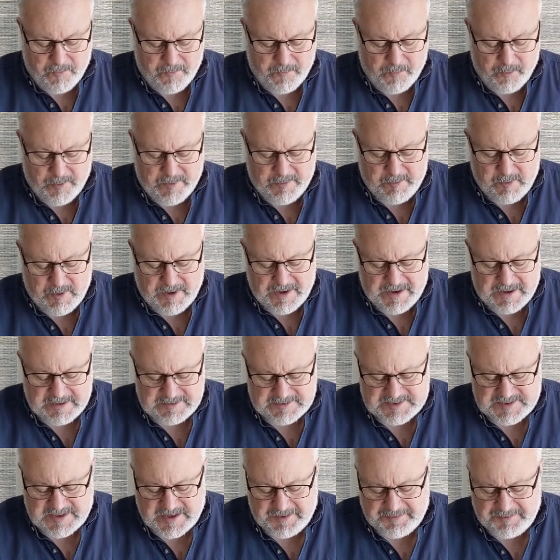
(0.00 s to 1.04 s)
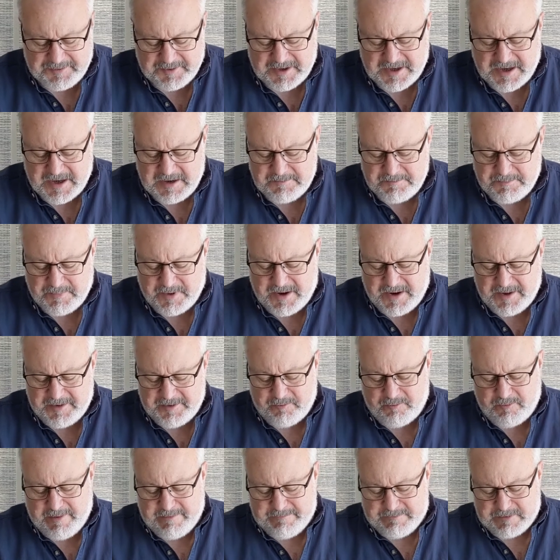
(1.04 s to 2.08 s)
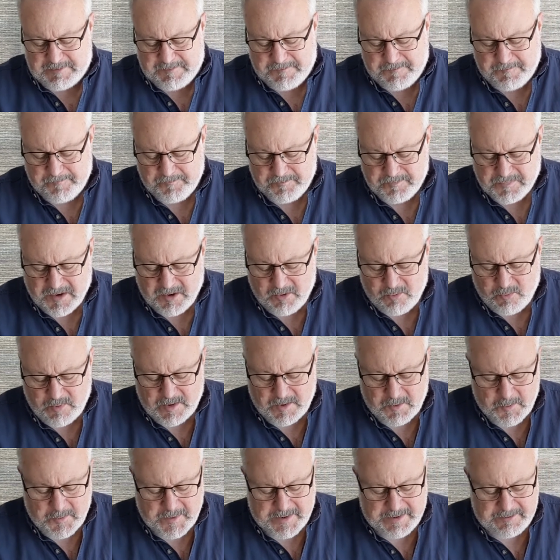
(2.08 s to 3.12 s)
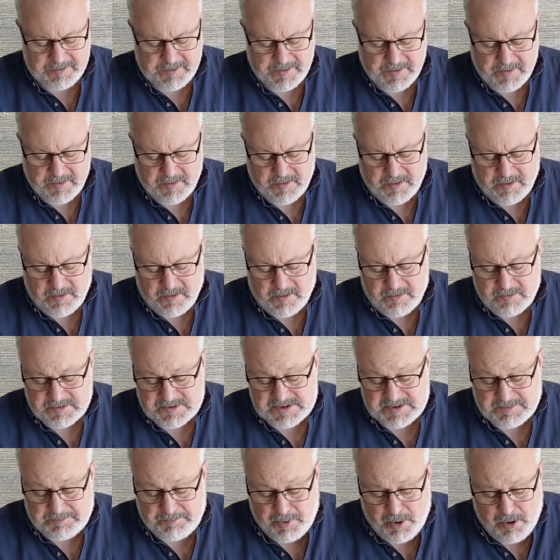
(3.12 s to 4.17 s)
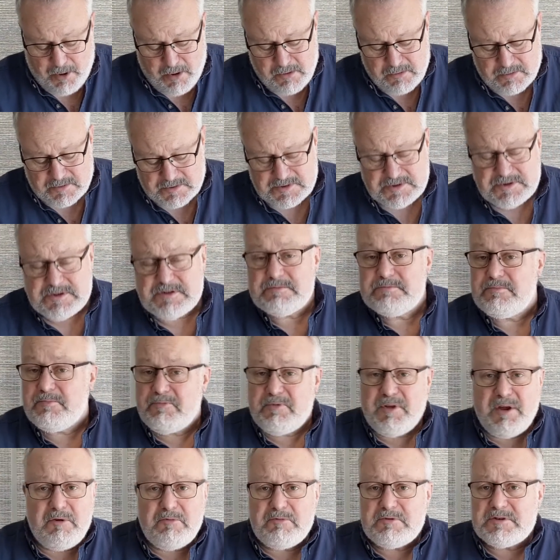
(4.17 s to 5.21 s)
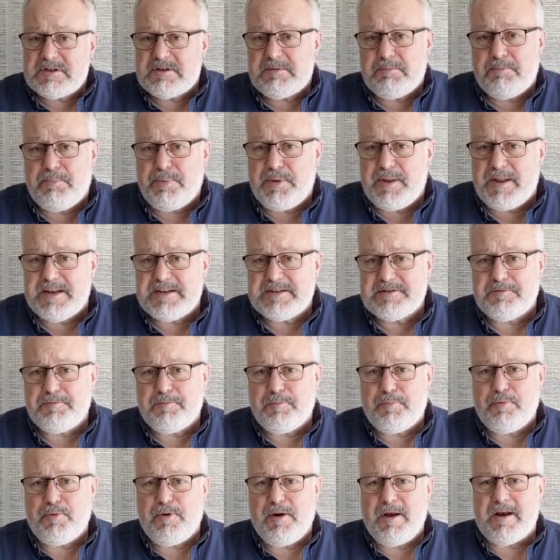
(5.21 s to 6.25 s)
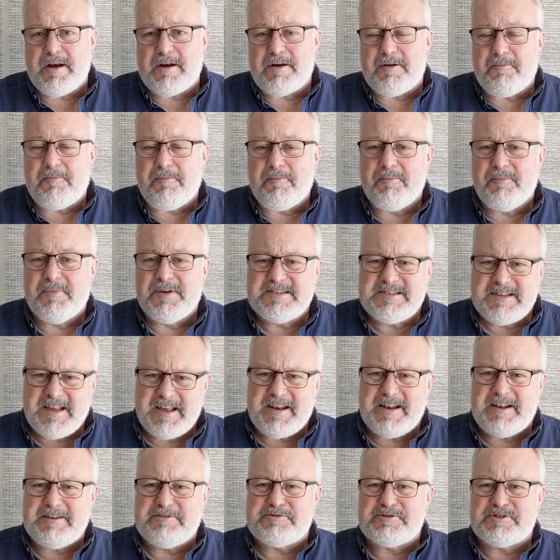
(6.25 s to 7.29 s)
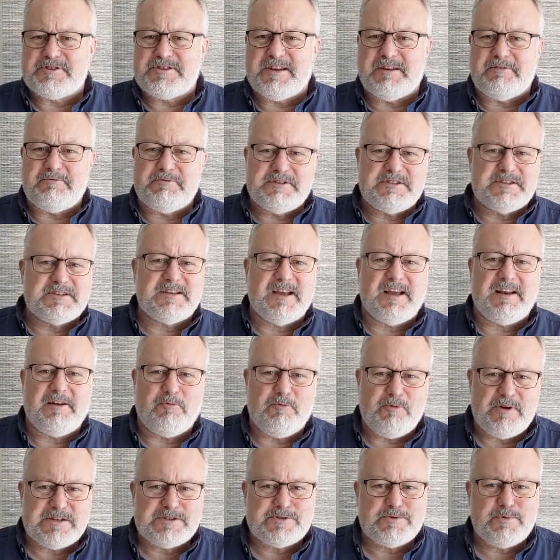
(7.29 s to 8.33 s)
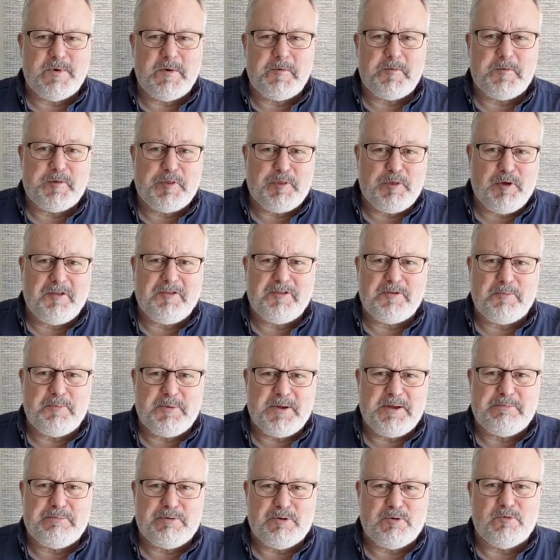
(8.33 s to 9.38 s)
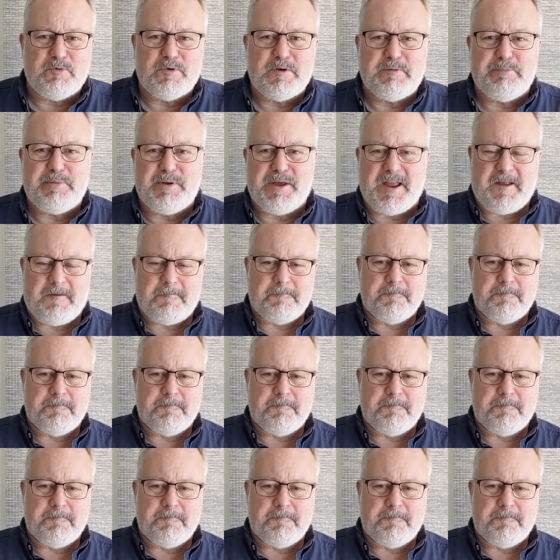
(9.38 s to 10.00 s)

we went outside the gate by the river, where we supposed there was a place of prayer. Isn't that interesting? We just kind of went to where we thought the people would be.